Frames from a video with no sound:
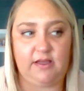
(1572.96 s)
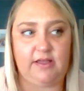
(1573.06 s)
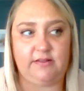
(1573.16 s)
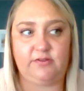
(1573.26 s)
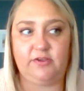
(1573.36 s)

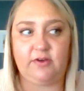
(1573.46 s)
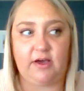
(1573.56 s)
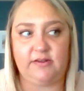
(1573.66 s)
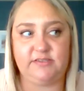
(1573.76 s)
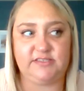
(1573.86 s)
And you
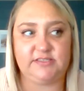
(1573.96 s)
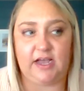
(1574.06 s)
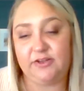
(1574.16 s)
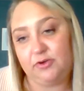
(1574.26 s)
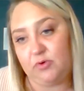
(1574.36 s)
got to
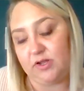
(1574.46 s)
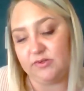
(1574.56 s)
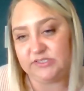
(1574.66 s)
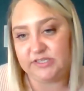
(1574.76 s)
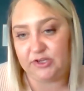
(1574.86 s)
decide, do you want to go
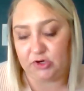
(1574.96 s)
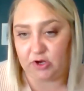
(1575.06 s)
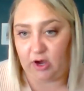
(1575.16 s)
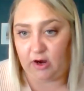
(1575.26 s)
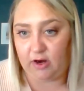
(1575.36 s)
sit in your
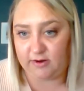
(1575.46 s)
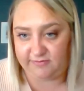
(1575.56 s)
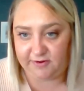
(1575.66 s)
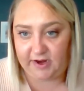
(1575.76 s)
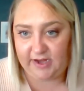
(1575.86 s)
car
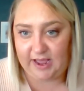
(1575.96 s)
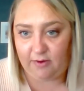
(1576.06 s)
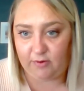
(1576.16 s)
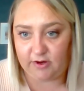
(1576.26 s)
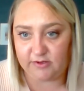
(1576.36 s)
for 8
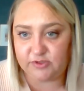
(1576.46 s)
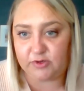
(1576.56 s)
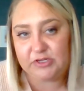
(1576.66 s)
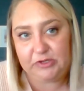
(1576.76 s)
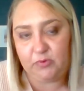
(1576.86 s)
hours
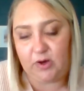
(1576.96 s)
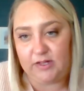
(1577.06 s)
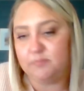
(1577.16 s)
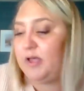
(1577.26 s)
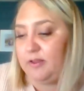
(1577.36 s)
or do you
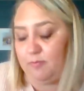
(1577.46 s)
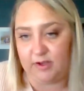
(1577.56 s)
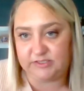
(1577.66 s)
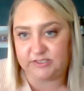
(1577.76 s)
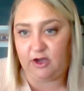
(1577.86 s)
want bed
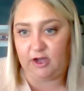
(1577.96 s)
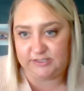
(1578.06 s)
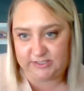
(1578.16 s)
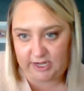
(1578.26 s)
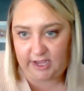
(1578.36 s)
bugs
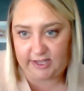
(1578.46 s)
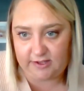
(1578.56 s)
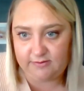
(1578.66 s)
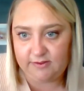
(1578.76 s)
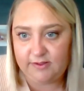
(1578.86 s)
gone tonight?